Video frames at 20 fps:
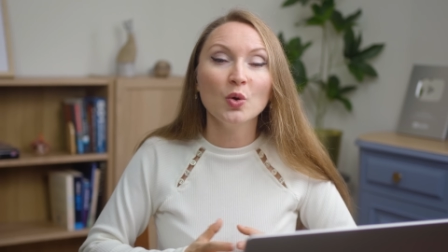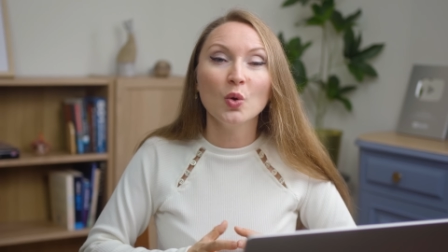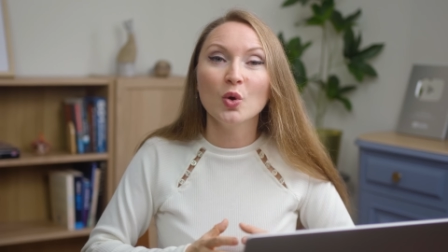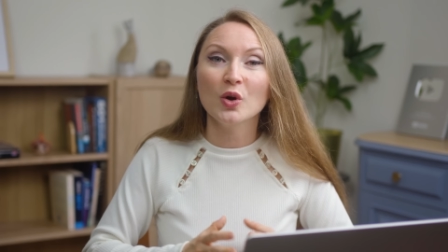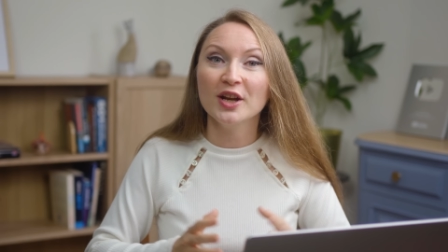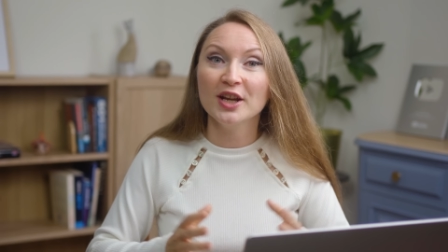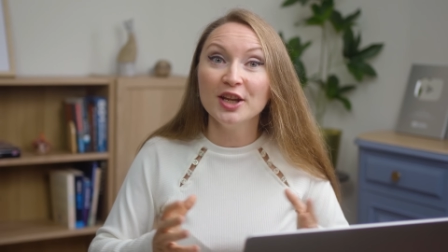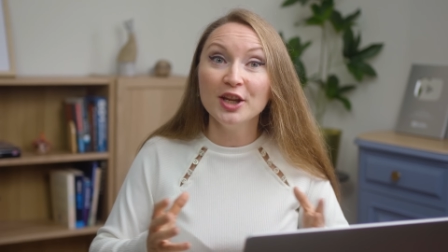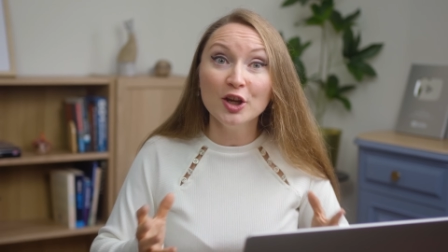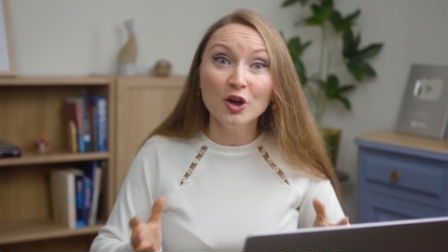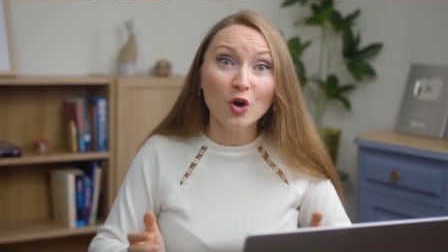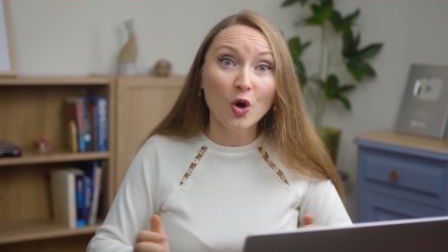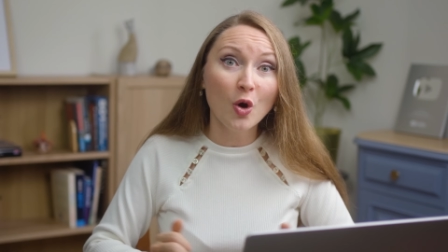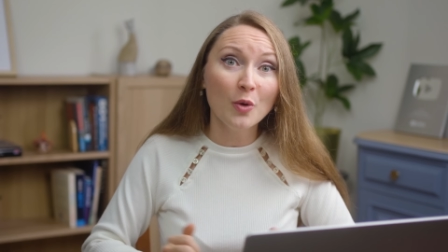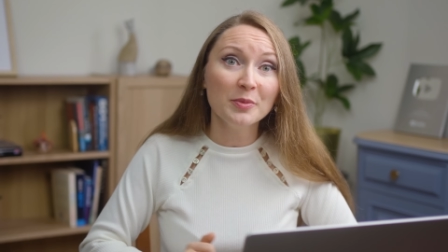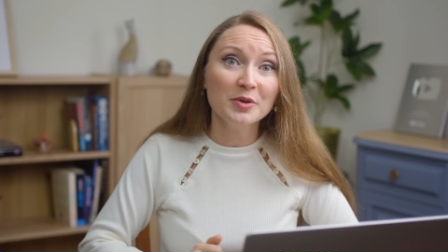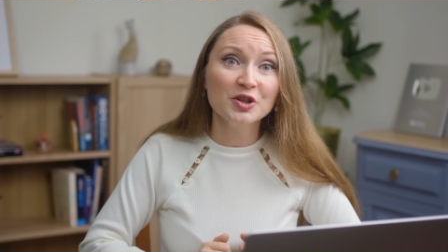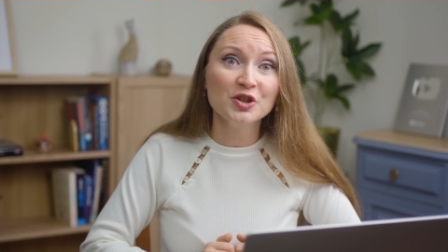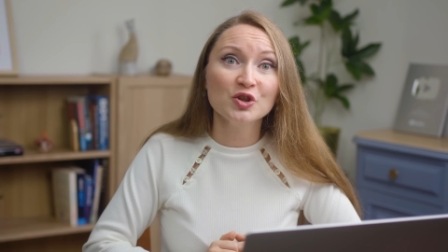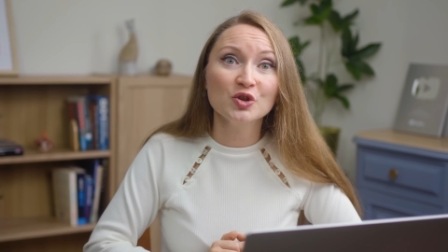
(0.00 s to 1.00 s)
or
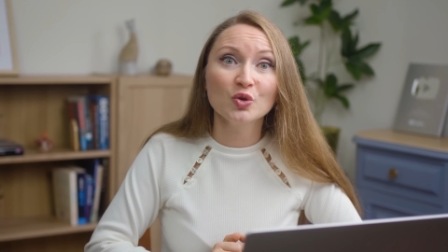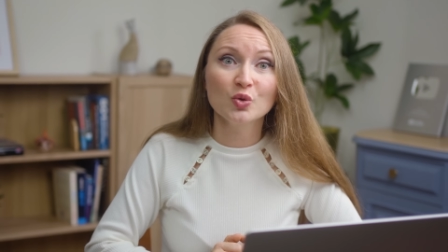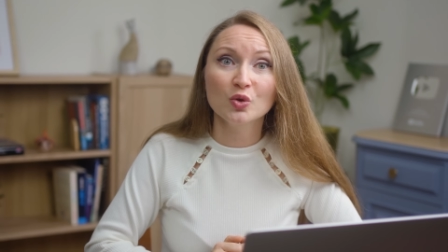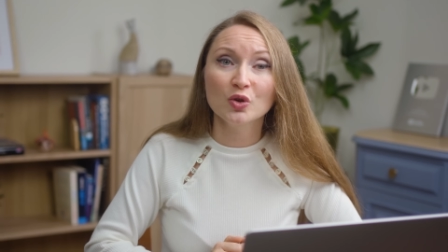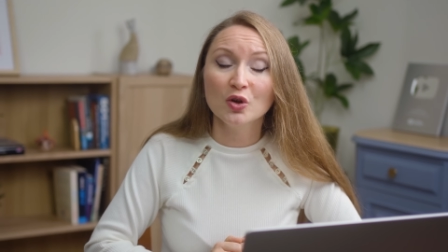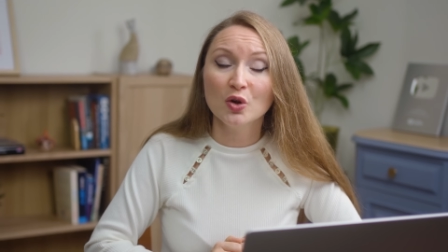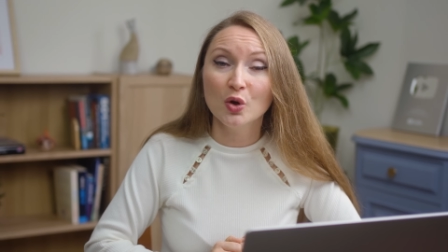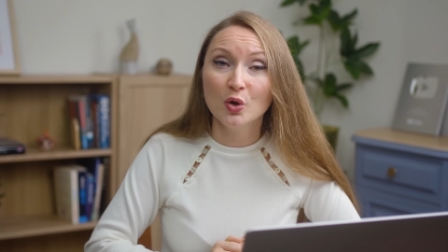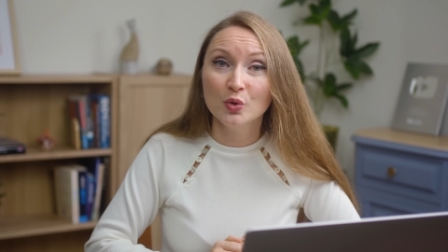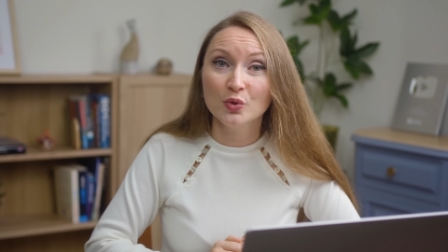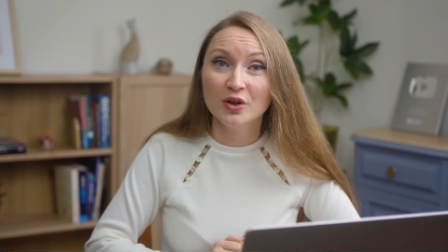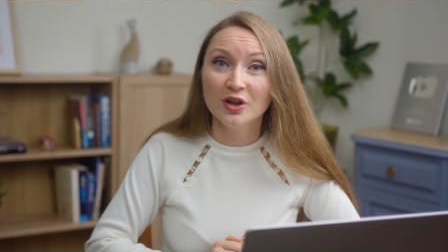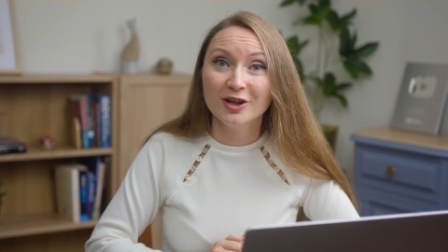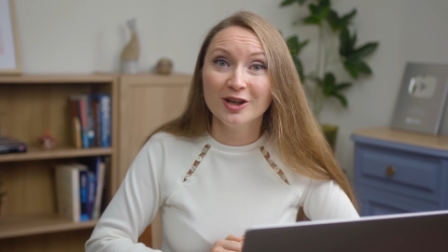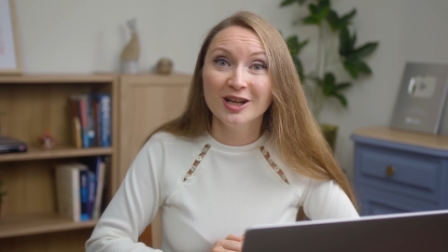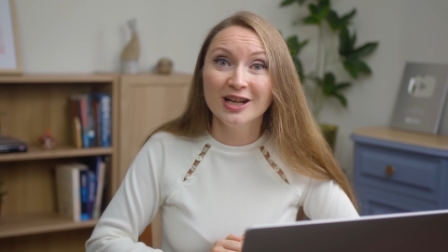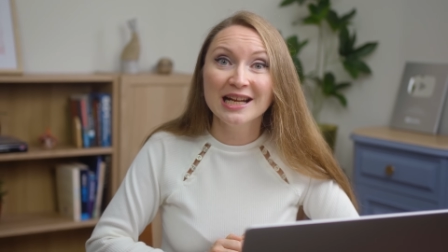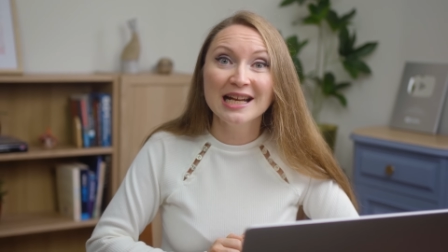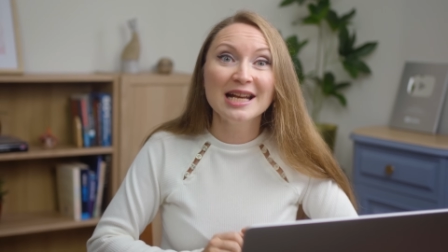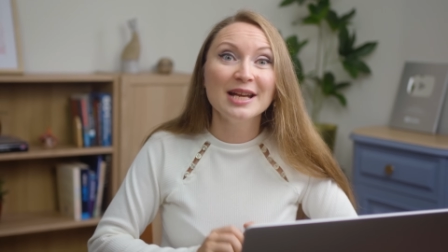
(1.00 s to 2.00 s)
e-commerce store
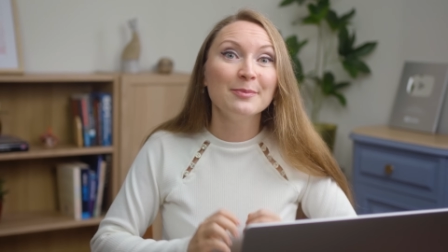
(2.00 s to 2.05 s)
owner